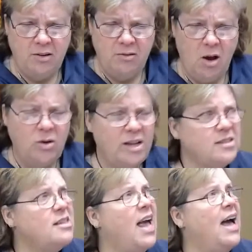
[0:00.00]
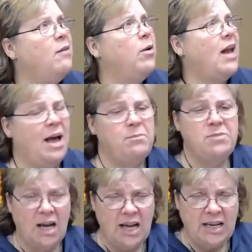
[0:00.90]
notice that when I'm
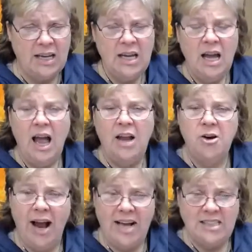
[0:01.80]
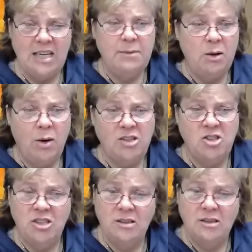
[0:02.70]
done and you're asking me
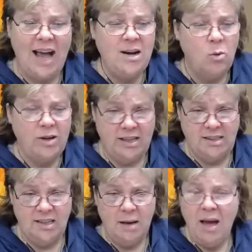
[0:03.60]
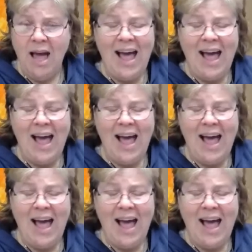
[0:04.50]
questions, I don't get to them,